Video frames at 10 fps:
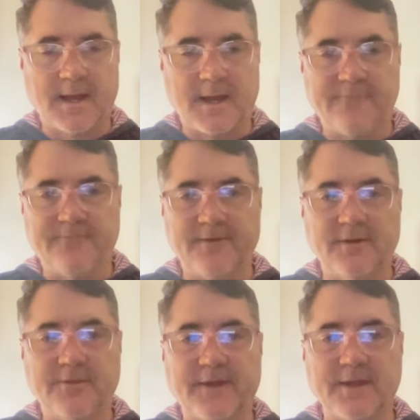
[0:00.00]

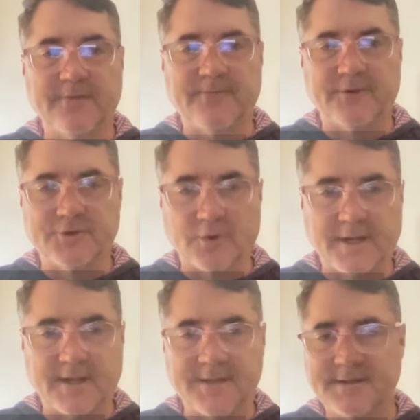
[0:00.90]
Phil, thank you for
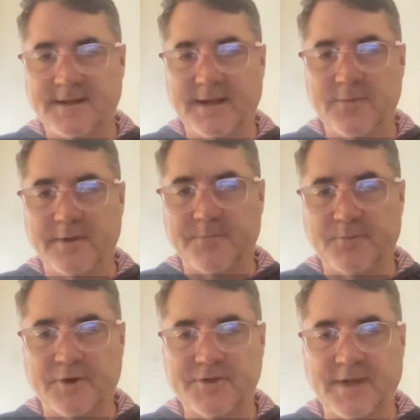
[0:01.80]
joining us today. We
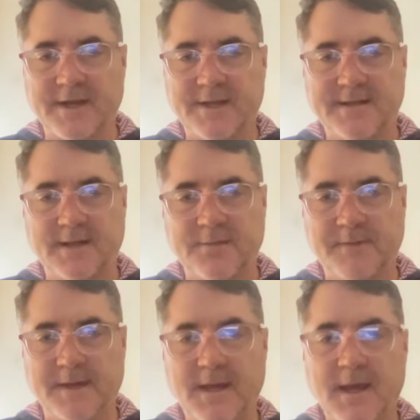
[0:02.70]
appreciate it. Tell
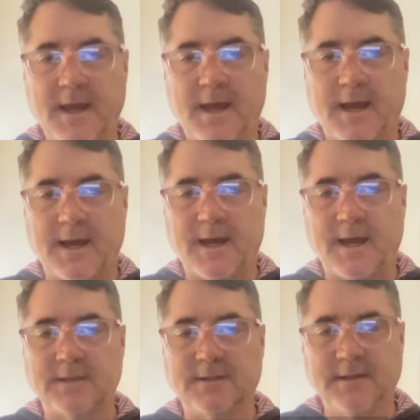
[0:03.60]
me
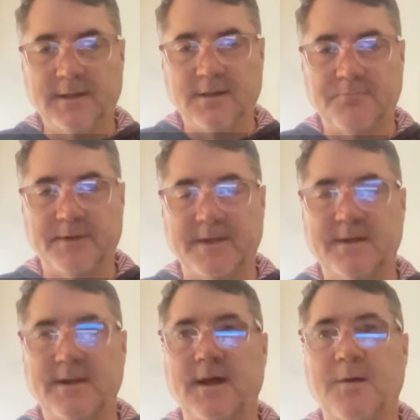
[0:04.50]
a little
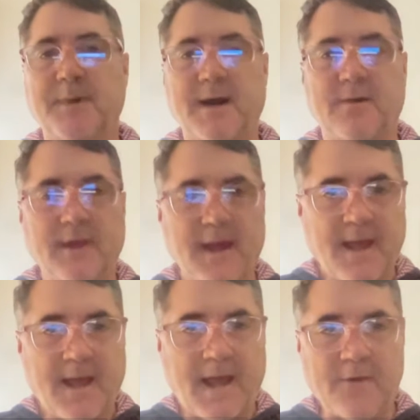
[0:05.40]
bit about
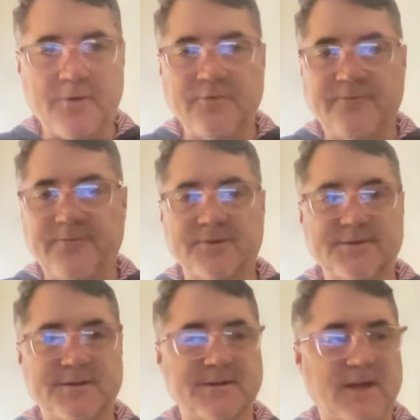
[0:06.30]
how you
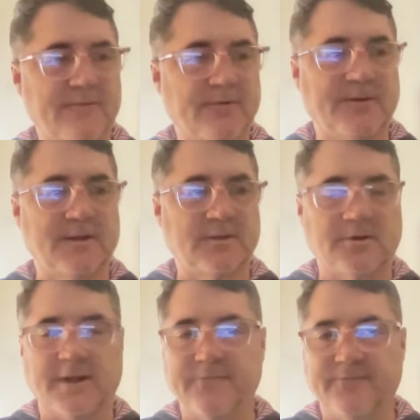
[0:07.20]
first discovered that
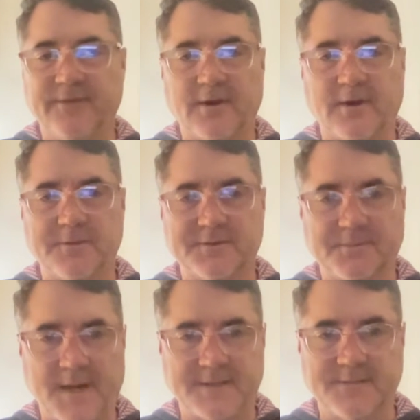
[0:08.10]
learning in VR was a
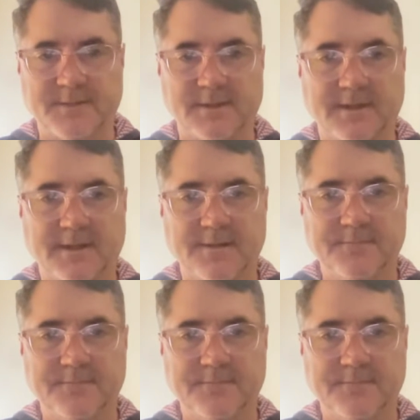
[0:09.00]
possibility.